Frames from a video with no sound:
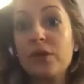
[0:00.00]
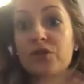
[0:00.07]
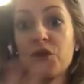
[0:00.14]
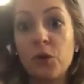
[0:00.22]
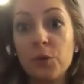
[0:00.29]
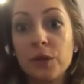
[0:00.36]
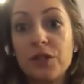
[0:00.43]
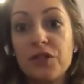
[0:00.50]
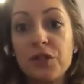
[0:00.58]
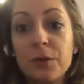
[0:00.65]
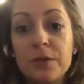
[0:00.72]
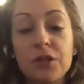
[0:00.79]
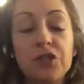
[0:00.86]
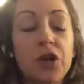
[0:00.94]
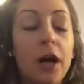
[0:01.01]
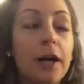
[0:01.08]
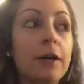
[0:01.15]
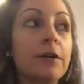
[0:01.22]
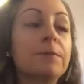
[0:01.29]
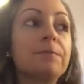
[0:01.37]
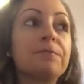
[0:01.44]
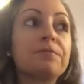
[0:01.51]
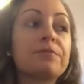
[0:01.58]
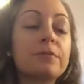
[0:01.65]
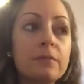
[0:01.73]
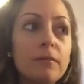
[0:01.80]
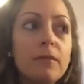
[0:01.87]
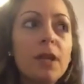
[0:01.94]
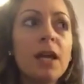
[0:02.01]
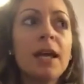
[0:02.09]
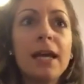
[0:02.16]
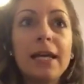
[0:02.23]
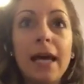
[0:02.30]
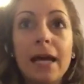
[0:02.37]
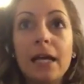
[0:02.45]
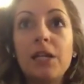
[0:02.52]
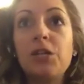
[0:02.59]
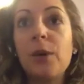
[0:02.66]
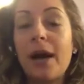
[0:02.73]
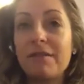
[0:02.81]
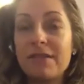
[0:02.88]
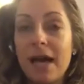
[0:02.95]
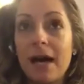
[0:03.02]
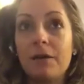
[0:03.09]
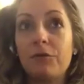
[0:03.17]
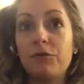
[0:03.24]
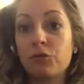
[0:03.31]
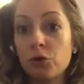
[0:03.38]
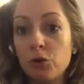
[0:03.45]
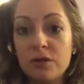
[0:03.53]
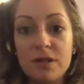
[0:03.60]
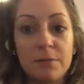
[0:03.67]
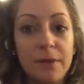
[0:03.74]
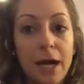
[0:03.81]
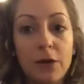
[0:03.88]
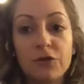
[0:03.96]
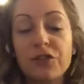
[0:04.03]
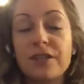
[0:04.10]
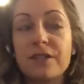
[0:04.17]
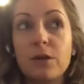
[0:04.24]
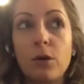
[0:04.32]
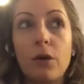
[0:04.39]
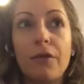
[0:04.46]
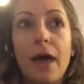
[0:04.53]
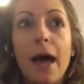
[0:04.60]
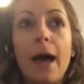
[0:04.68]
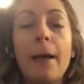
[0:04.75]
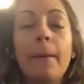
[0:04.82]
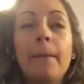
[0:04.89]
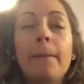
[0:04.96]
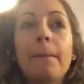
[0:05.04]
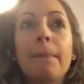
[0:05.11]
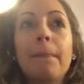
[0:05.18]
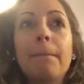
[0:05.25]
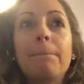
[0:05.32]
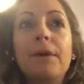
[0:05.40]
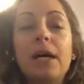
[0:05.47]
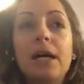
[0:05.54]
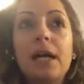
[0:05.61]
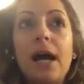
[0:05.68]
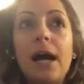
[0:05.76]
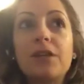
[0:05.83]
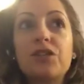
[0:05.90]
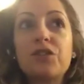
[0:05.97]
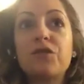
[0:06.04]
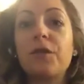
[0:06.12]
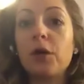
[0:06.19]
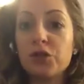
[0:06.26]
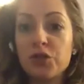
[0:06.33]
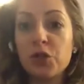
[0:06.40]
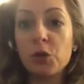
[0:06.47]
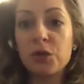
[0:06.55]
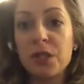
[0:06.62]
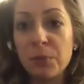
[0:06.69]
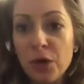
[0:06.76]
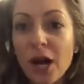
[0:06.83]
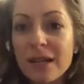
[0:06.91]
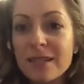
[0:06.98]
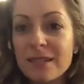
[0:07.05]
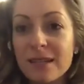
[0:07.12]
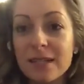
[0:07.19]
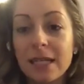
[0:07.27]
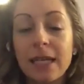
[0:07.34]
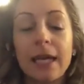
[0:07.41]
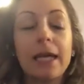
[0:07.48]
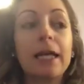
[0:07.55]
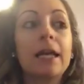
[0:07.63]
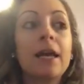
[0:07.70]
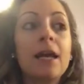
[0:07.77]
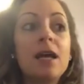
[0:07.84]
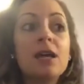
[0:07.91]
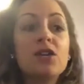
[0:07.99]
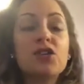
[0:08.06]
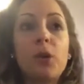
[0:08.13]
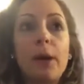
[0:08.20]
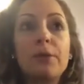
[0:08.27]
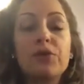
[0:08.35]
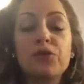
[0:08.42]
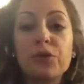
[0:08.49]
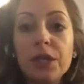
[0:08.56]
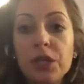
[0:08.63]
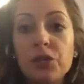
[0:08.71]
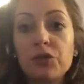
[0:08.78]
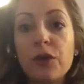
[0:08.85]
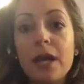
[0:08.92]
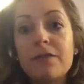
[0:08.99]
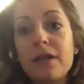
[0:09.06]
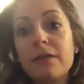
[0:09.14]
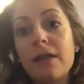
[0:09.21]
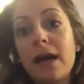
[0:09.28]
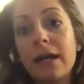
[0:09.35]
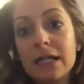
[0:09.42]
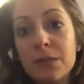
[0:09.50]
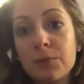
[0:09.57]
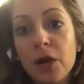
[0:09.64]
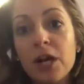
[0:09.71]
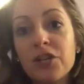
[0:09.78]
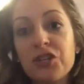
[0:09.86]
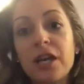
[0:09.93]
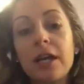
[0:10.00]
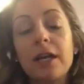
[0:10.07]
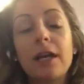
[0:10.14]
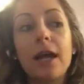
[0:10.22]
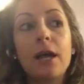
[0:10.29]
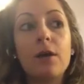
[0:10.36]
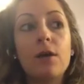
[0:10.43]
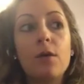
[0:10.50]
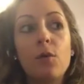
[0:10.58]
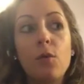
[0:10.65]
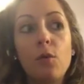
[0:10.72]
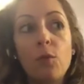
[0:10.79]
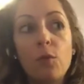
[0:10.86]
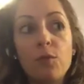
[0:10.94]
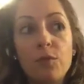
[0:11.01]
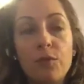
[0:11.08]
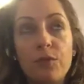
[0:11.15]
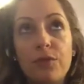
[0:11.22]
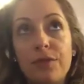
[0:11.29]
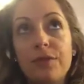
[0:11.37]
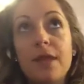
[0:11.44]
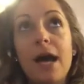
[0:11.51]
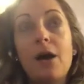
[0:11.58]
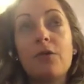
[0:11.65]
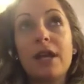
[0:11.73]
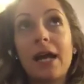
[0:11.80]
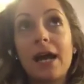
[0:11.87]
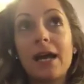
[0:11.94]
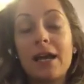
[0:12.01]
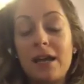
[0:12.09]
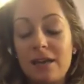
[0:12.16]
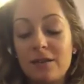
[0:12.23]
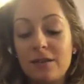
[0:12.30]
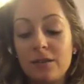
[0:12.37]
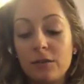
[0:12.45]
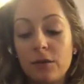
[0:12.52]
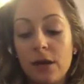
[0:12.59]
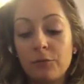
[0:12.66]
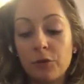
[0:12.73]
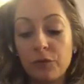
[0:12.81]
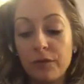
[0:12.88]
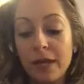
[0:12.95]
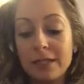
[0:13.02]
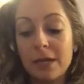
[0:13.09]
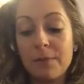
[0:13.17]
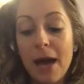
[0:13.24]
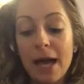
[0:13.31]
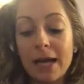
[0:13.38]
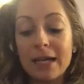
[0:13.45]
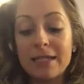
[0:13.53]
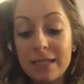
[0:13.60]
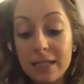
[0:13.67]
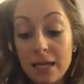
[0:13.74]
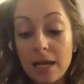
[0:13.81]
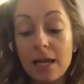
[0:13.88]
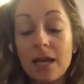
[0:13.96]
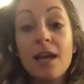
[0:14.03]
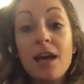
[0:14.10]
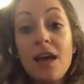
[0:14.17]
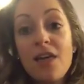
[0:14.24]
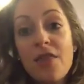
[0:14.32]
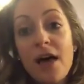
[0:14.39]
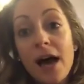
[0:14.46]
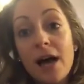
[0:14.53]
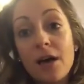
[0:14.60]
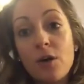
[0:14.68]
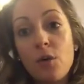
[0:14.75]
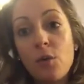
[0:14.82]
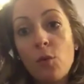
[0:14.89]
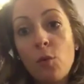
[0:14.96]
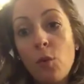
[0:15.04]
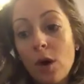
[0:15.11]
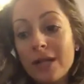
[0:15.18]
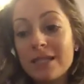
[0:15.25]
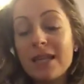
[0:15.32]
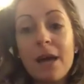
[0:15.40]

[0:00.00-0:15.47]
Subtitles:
told what to do as a child. And I get it. You have to have rules and boundaries and all of that. But I just felt so suppressed as a kid. So I was really craving that expression. And now that I'm reflecting back, I see that once I